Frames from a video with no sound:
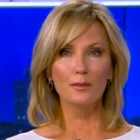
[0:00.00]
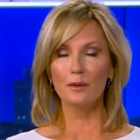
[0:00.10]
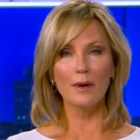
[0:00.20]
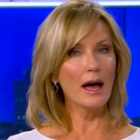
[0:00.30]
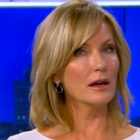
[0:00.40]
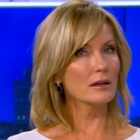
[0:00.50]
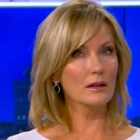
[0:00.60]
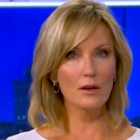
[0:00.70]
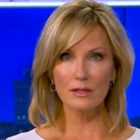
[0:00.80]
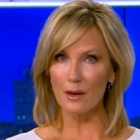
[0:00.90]
But Matt
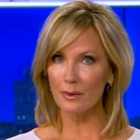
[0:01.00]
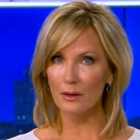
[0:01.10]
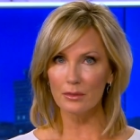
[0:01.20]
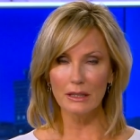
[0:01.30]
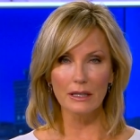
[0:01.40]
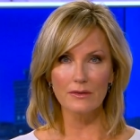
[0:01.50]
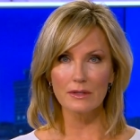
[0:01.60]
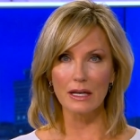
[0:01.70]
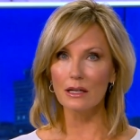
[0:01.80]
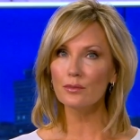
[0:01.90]
Hosepian
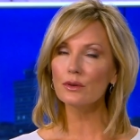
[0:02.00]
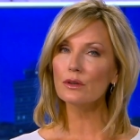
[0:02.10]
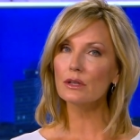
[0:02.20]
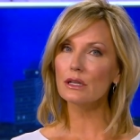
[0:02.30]
believes that number